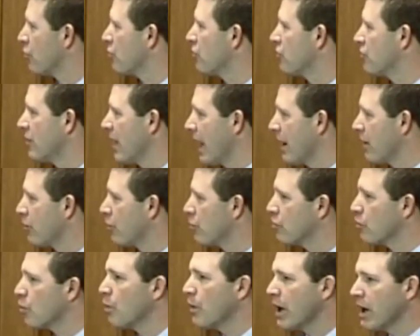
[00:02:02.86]

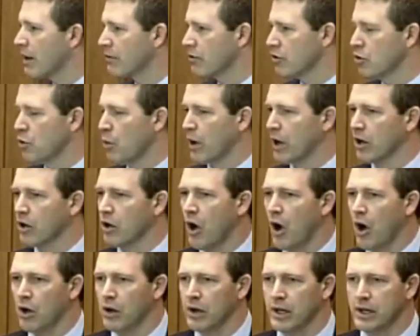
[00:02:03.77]
standards or whatever you want to
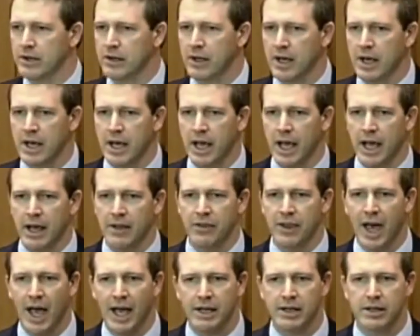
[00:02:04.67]
call it, and
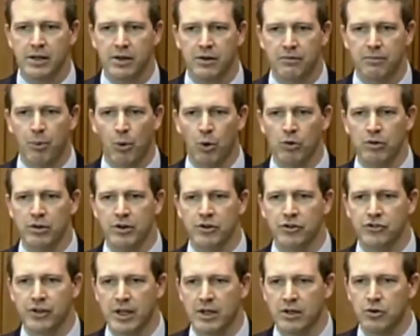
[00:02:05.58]
the idea of
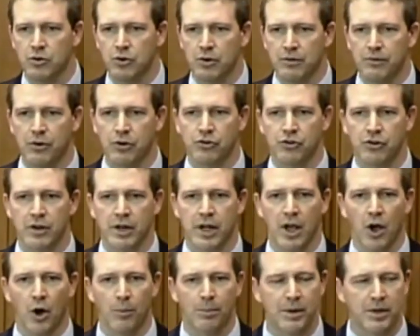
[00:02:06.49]
Portland State University
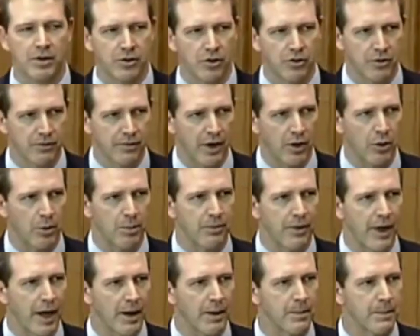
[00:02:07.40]
helping to
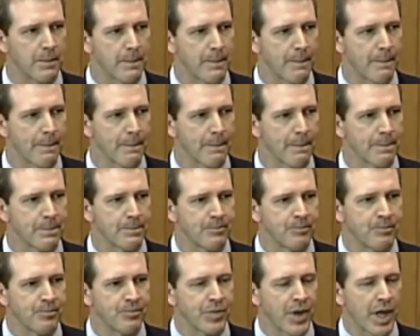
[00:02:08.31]
develop that.
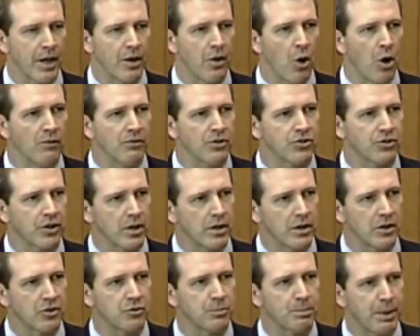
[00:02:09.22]
And all of a
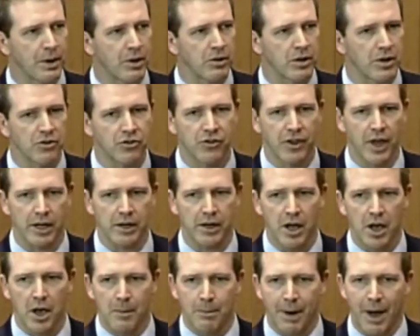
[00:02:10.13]
sudden, experience
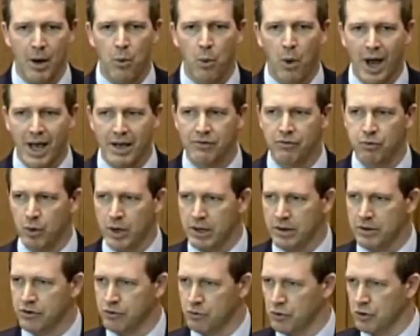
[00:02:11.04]
that my wife
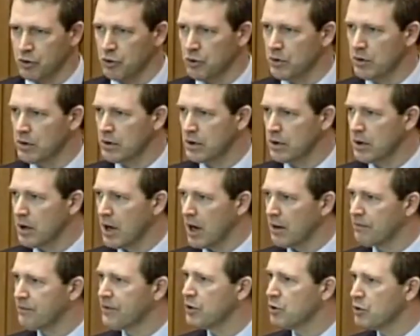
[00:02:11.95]
went through
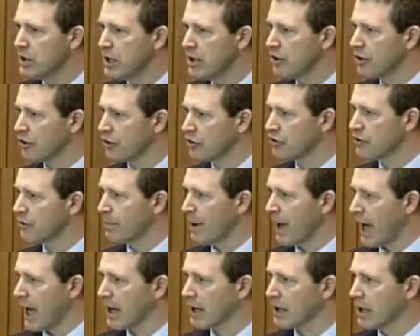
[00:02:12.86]
a few years
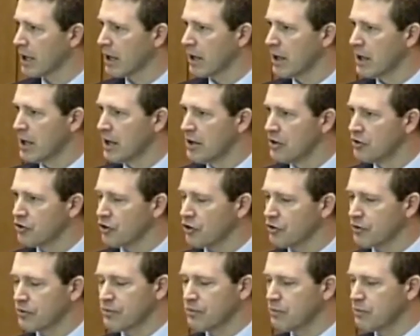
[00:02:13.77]
back just